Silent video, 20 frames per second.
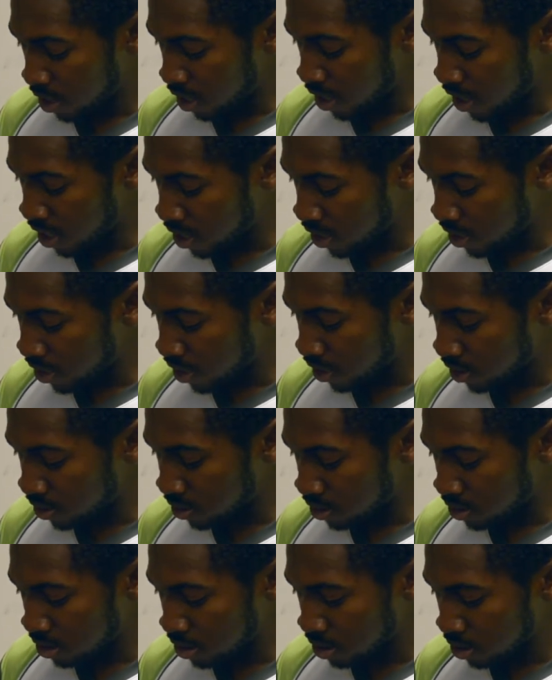
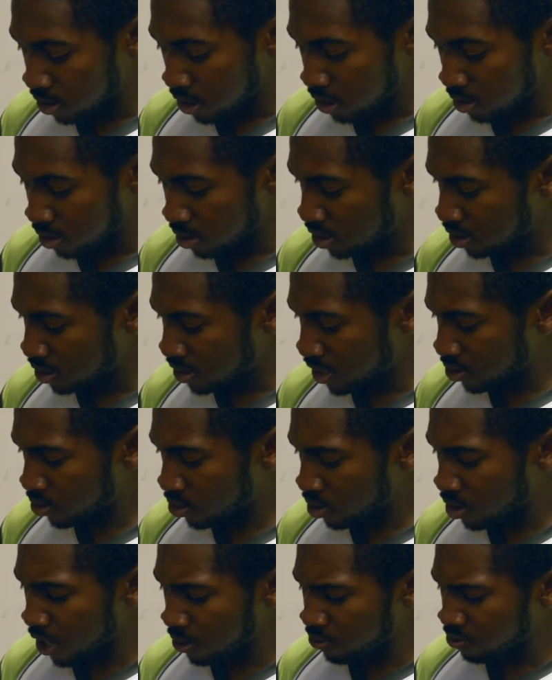And
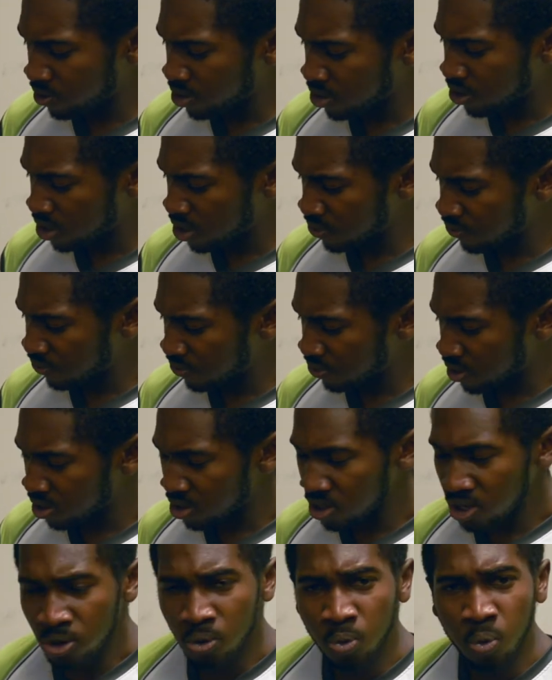Nintendo got rid of
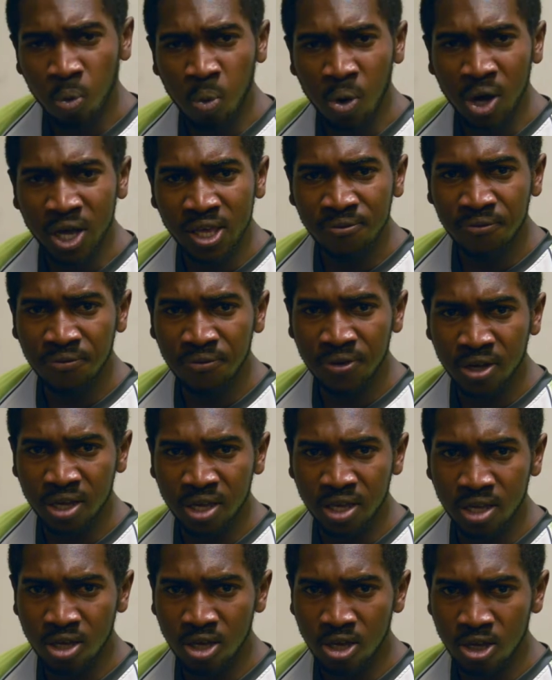the
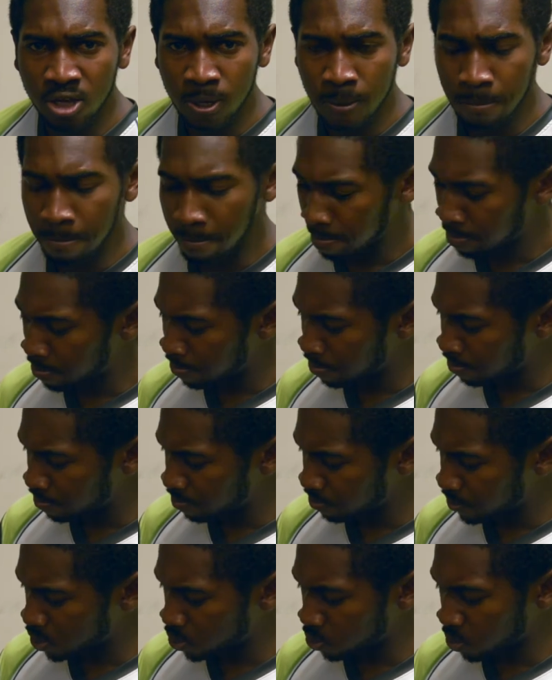Wi-Fi
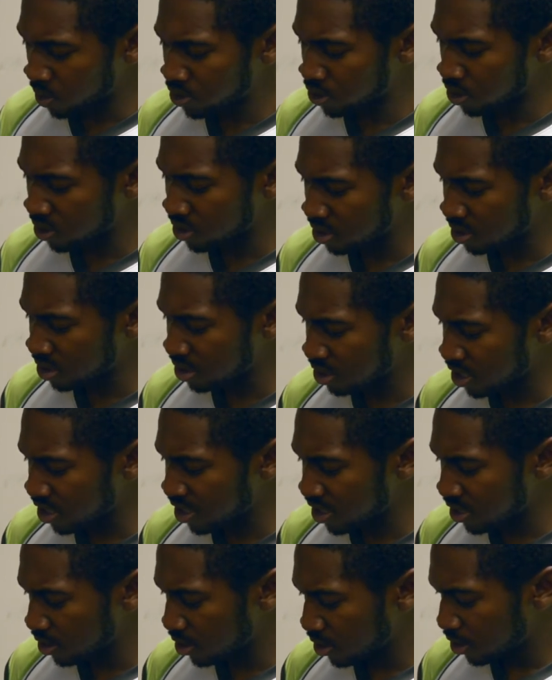switch on the
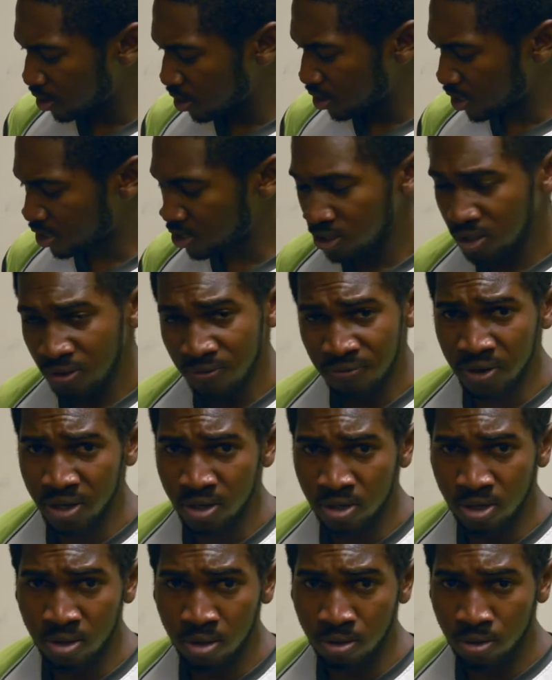side that you can
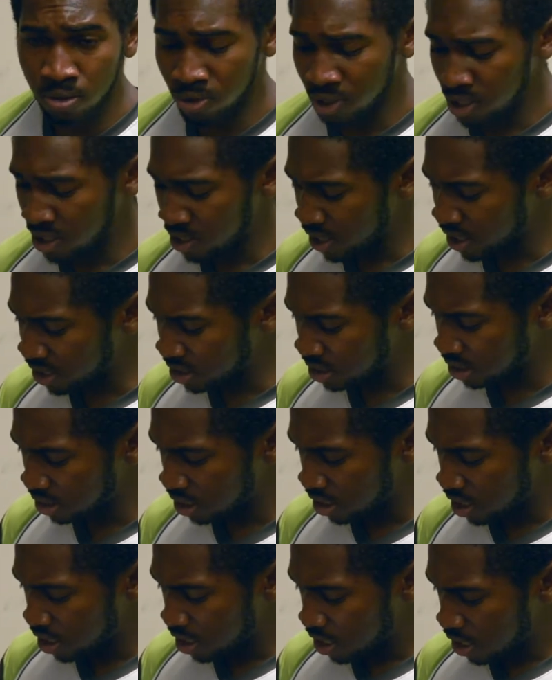find on the 3DS,
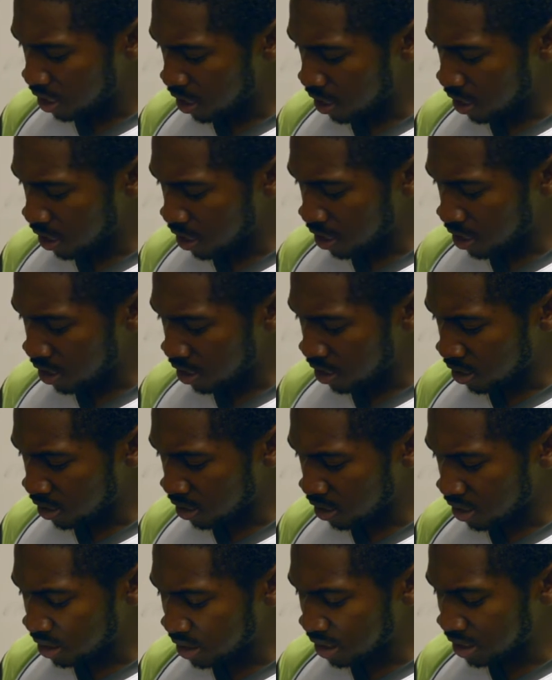and
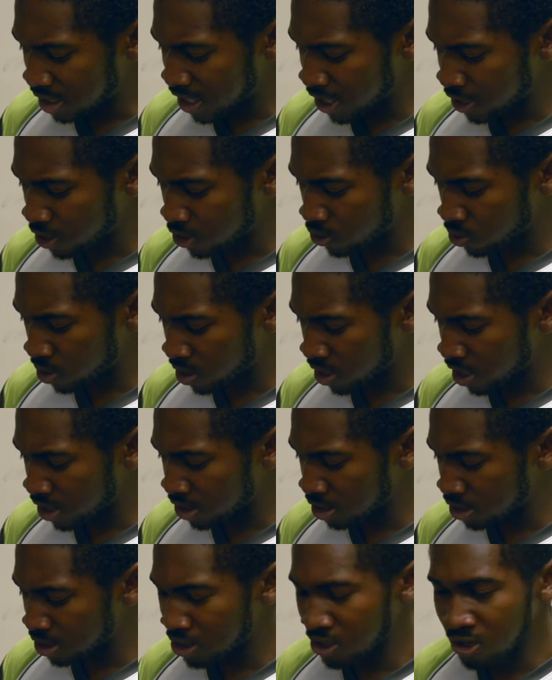instead you
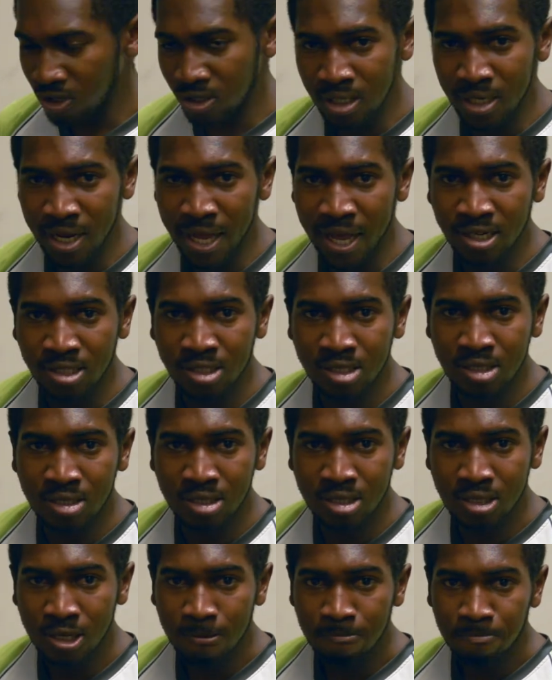can turn
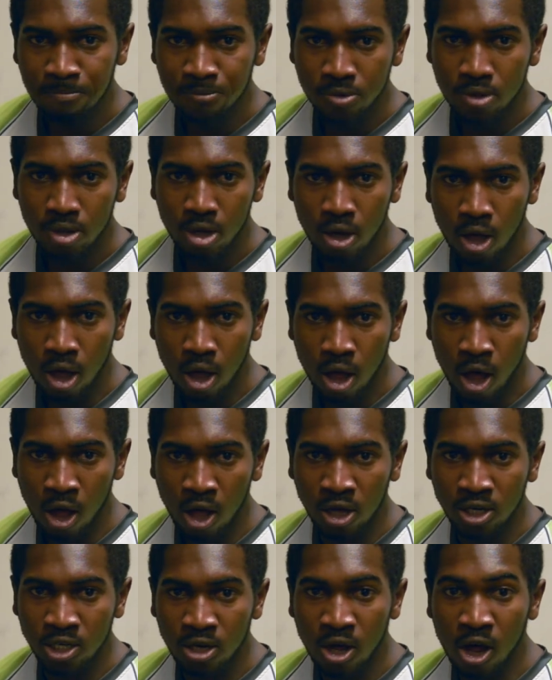that
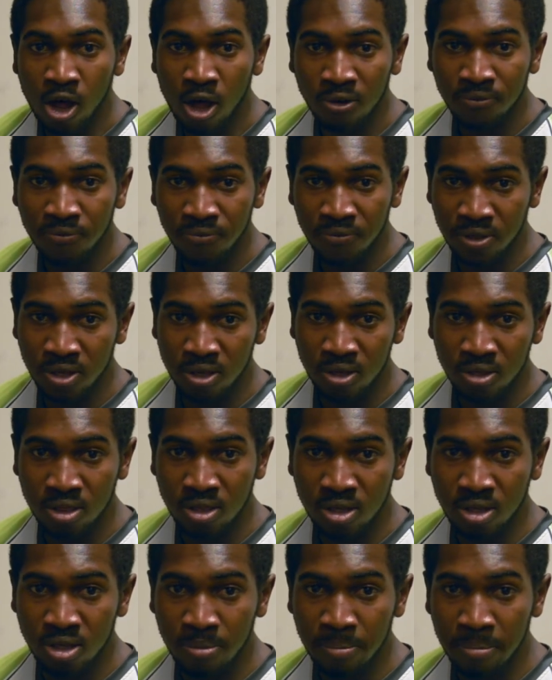on and off via
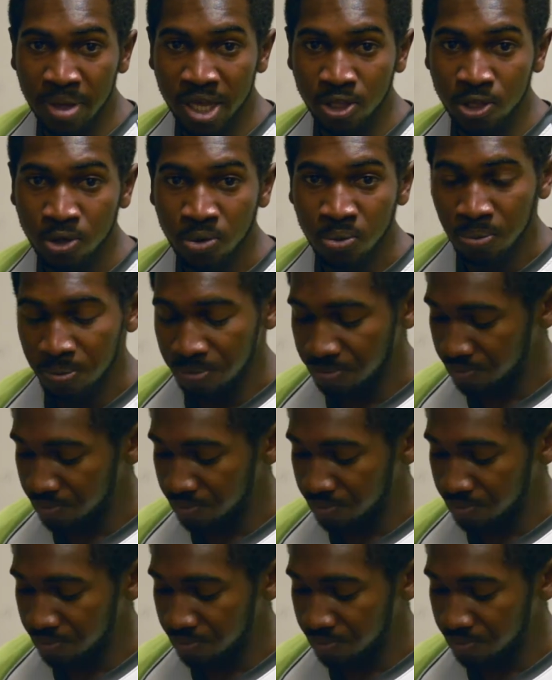the menu.